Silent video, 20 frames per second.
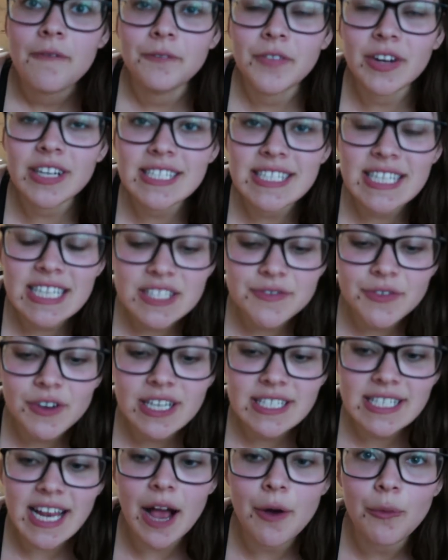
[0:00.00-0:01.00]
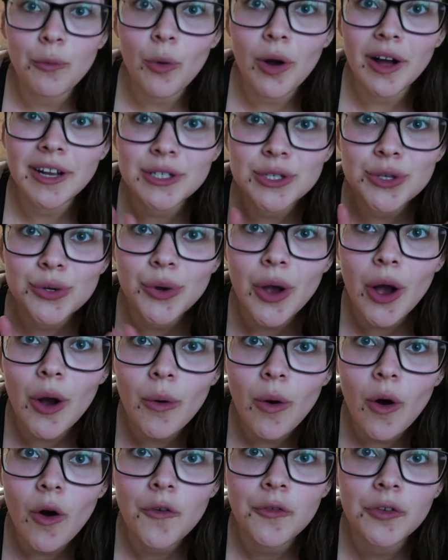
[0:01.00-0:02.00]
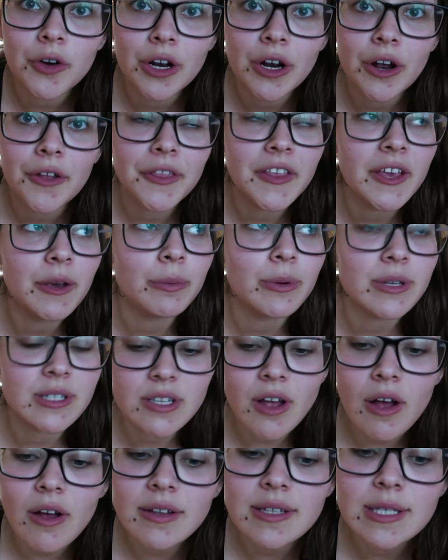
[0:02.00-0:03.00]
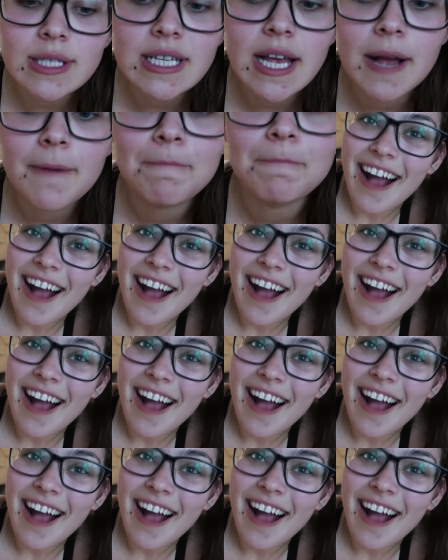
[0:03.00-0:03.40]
First things first, I want to go over the results.